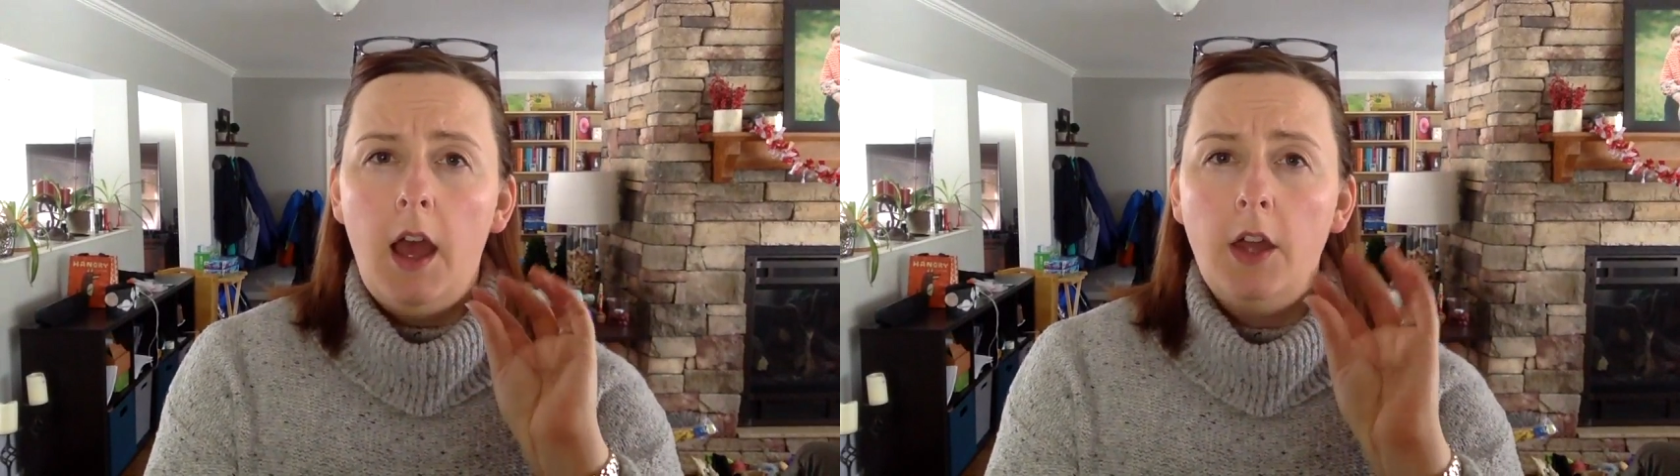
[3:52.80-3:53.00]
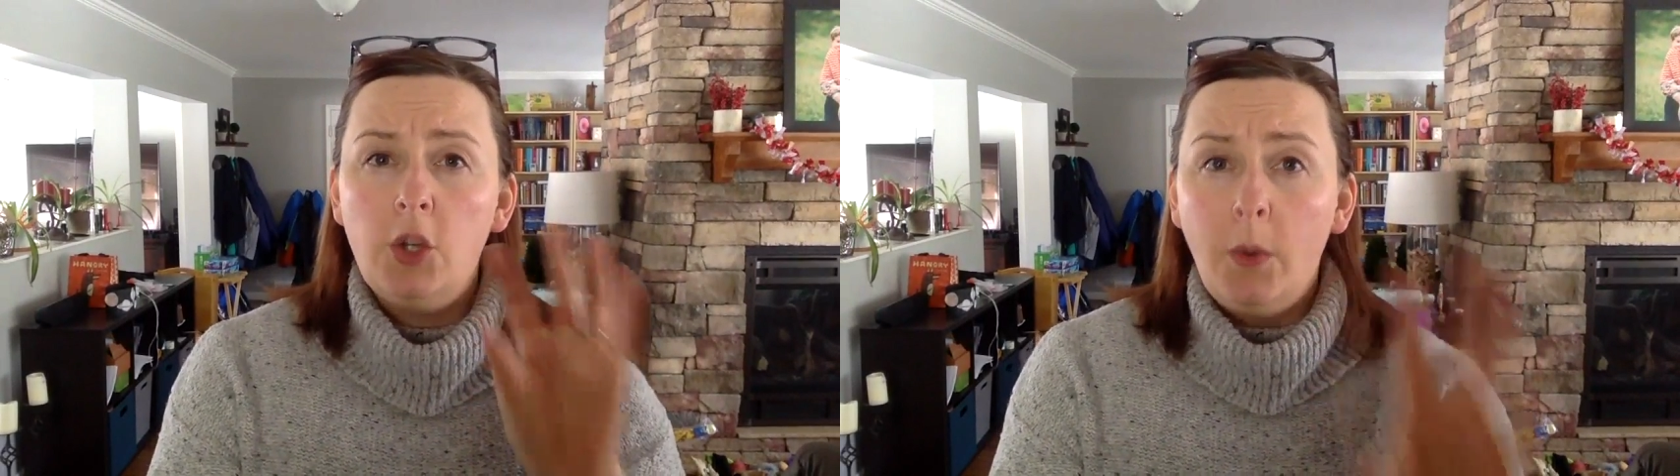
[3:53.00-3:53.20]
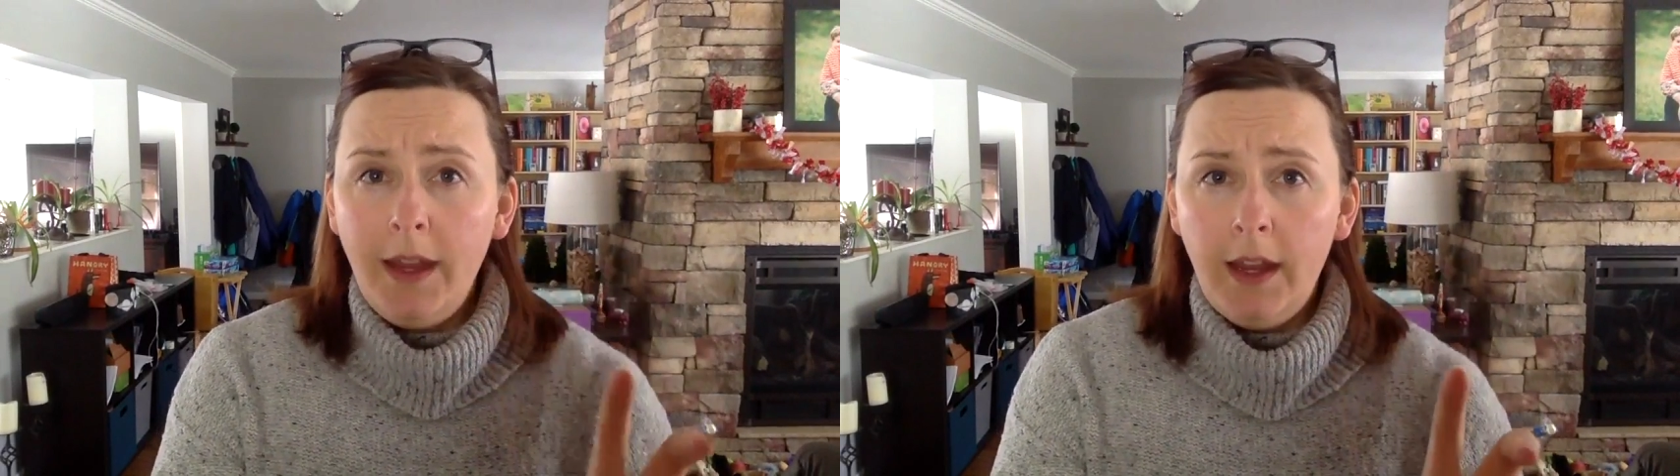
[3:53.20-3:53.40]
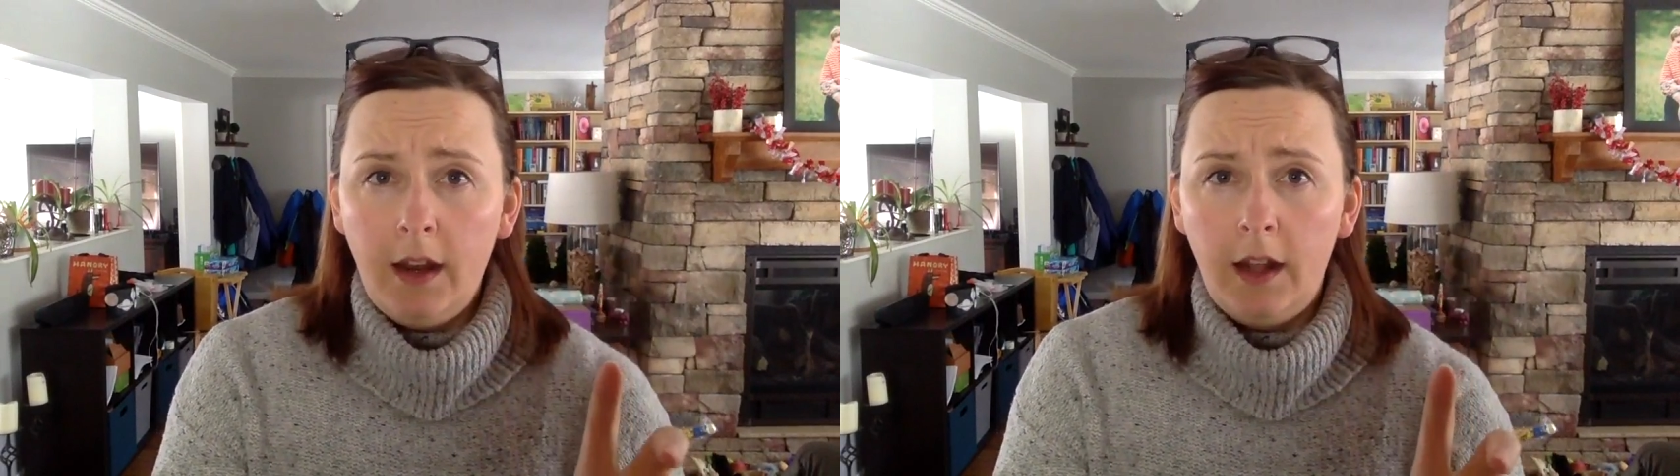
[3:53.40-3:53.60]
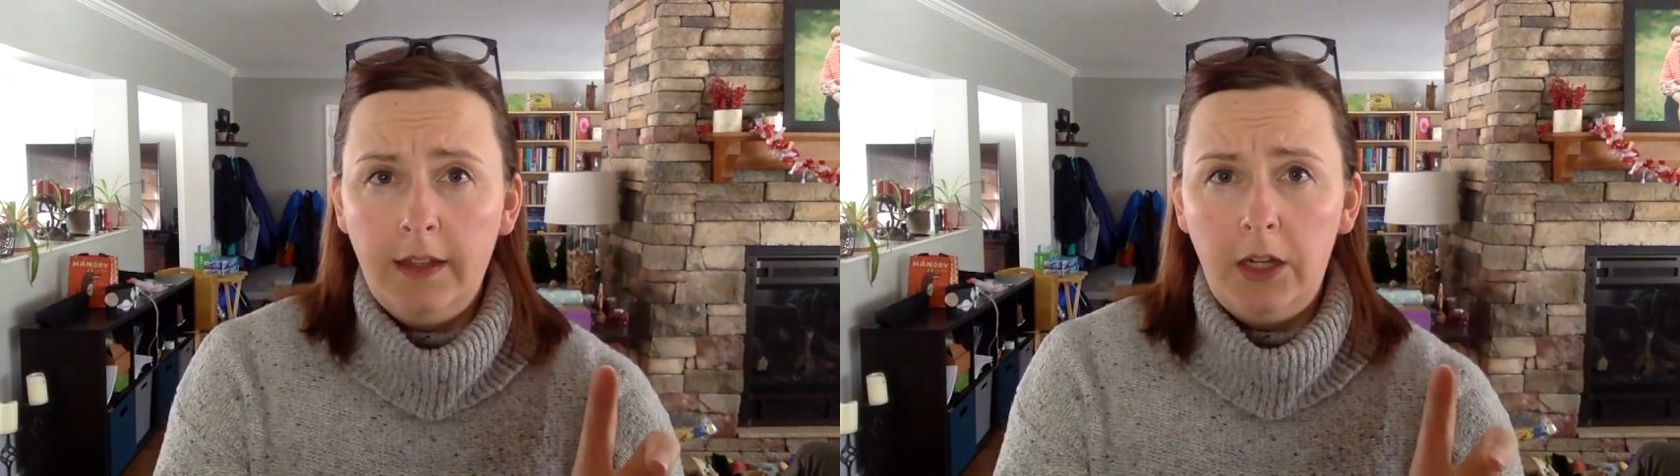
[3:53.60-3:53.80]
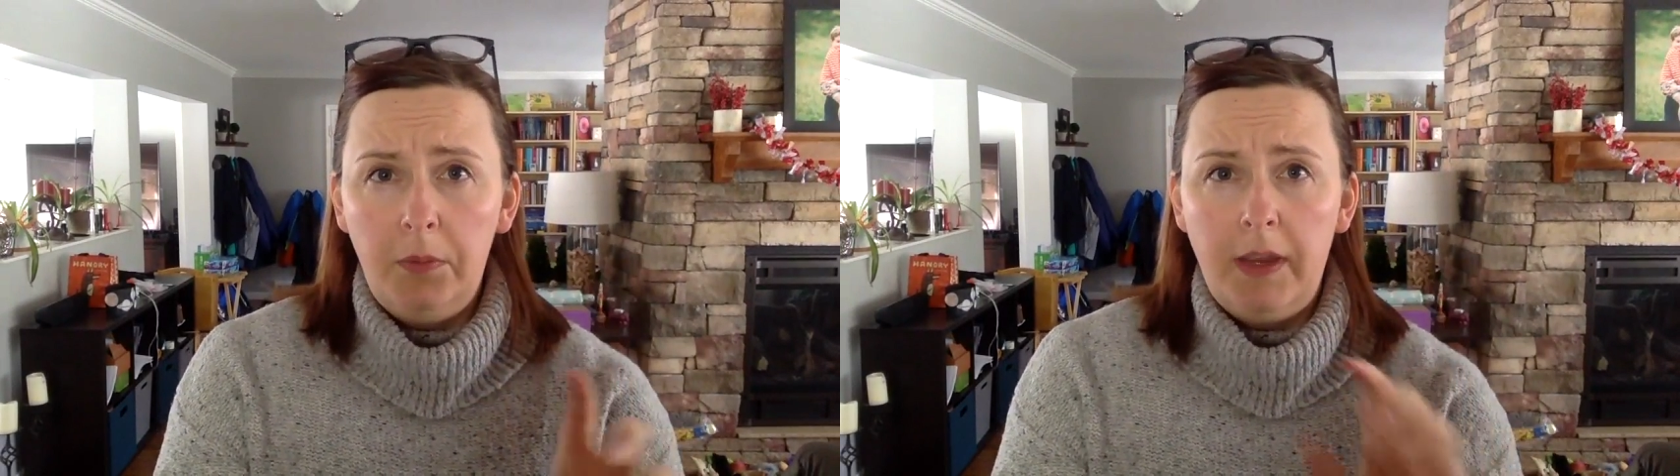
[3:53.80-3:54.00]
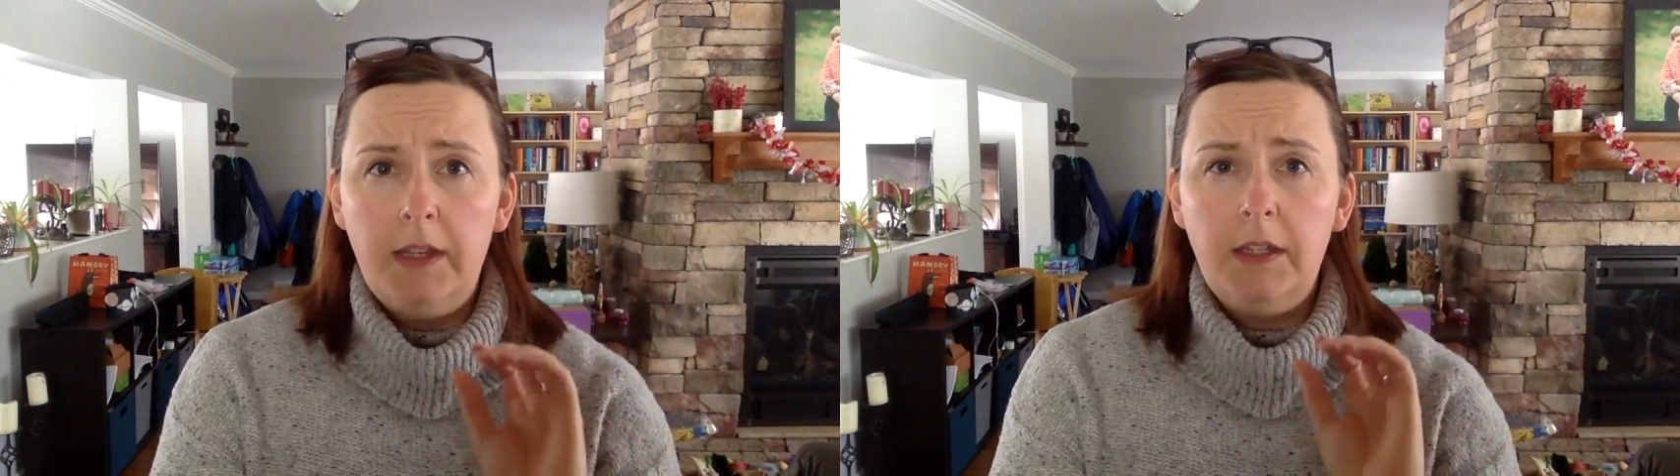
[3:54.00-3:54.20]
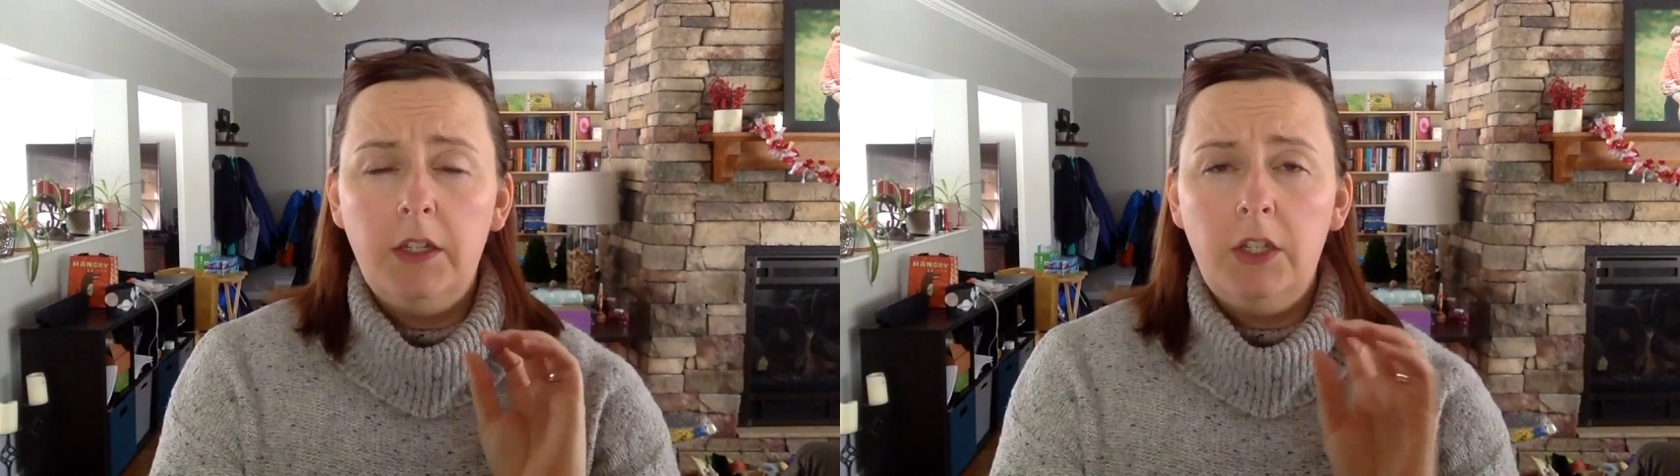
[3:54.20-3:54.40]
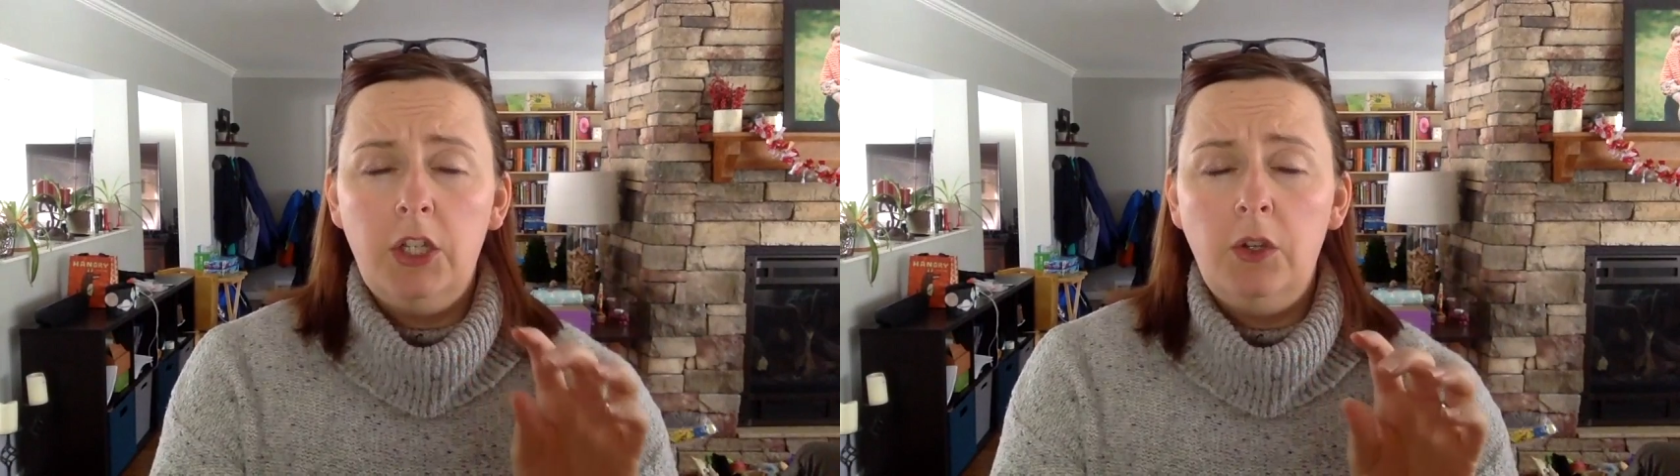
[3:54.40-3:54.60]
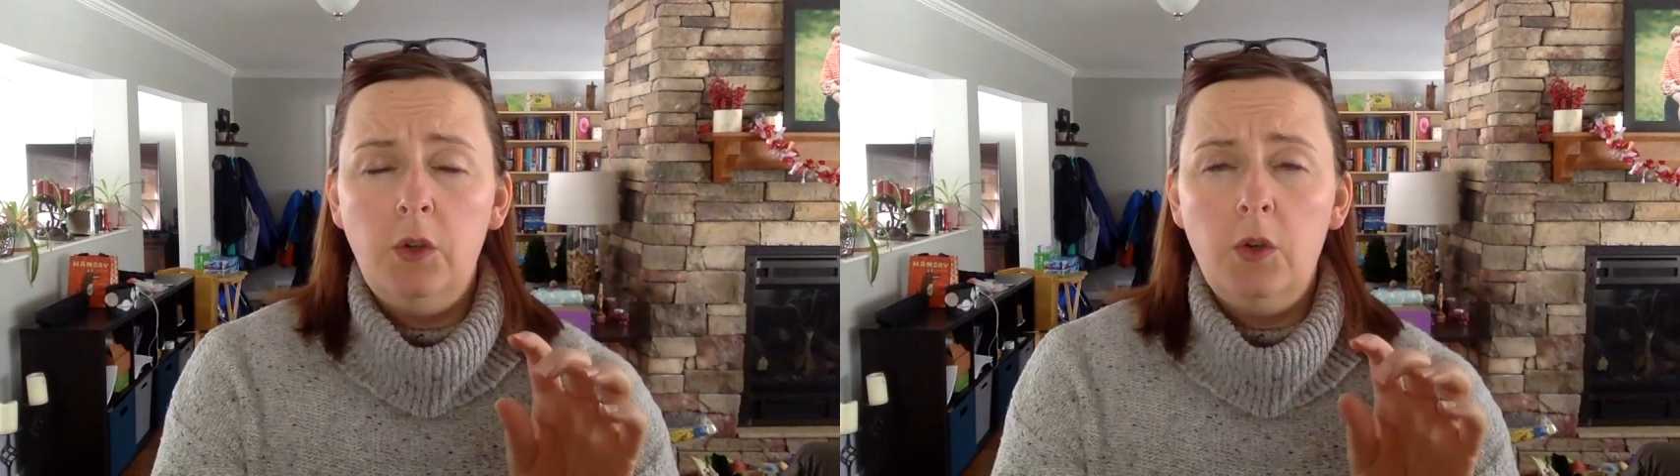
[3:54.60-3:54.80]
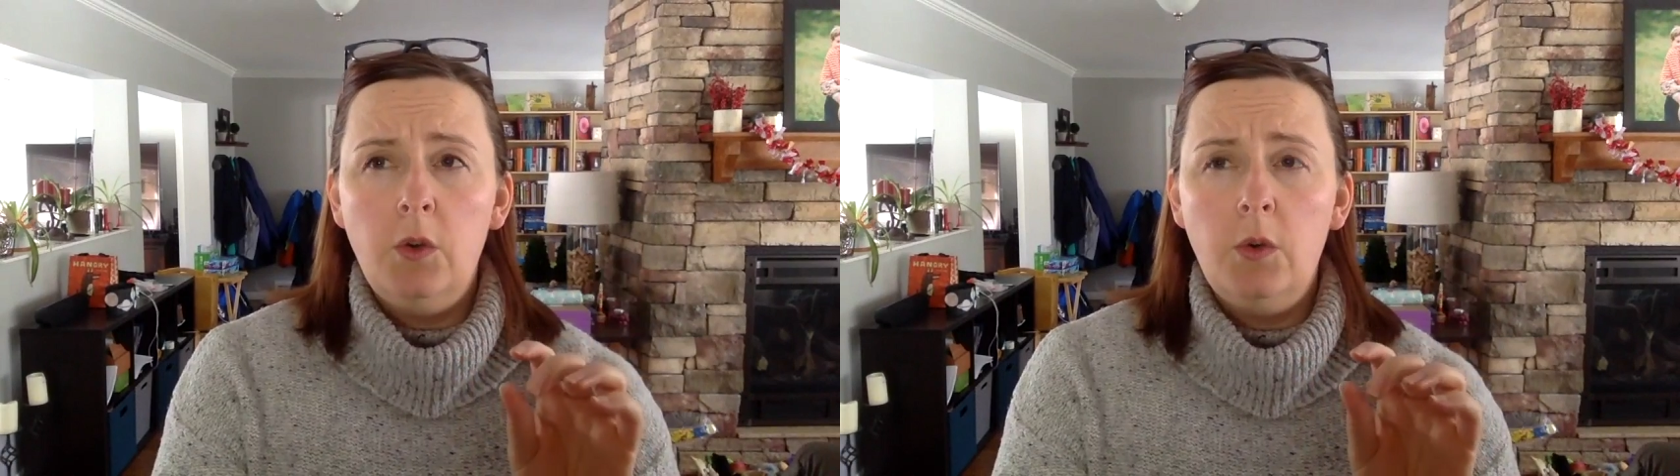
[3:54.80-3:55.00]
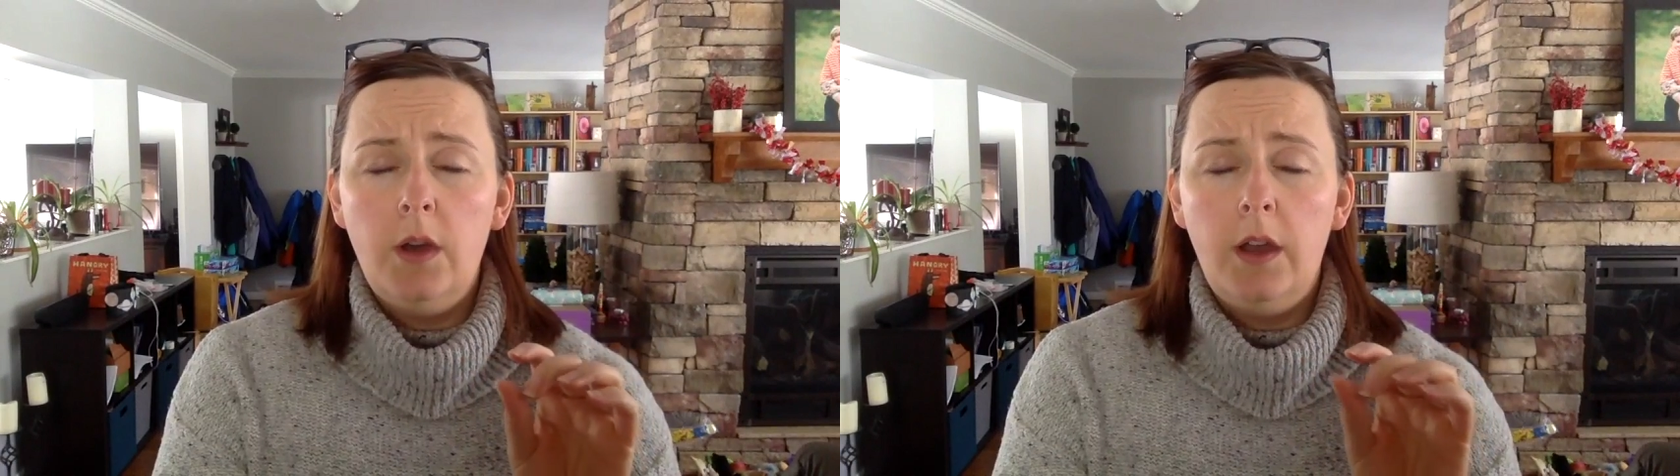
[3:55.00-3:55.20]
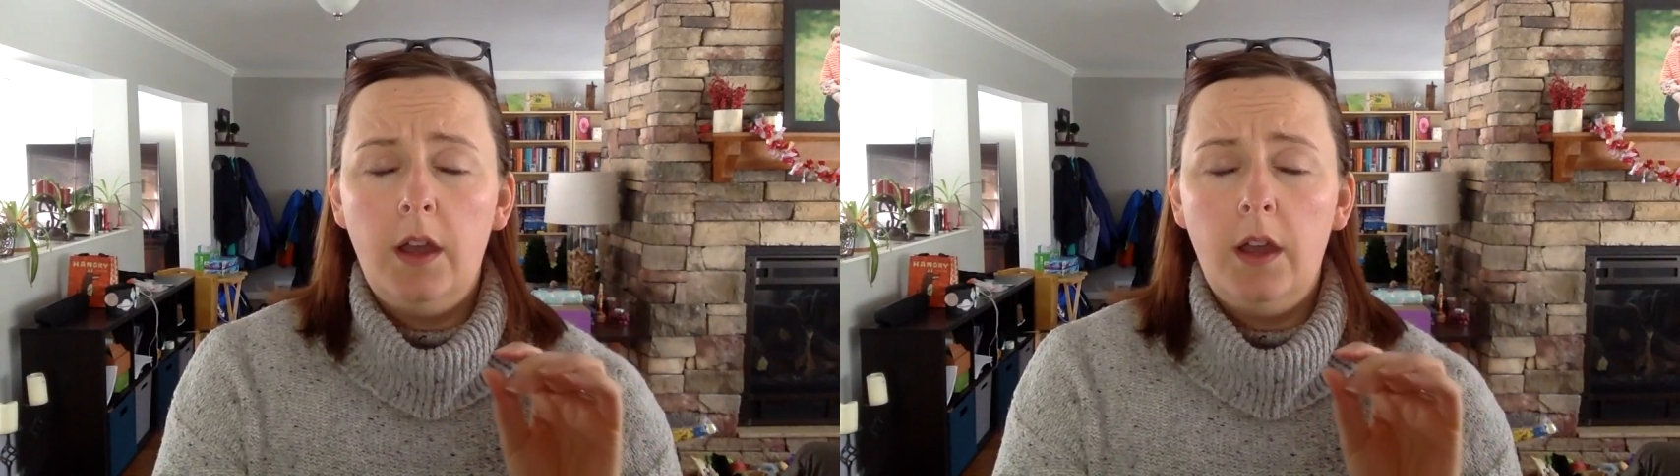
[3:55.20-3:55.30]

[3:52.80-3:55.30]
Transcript: tweak it a little bit to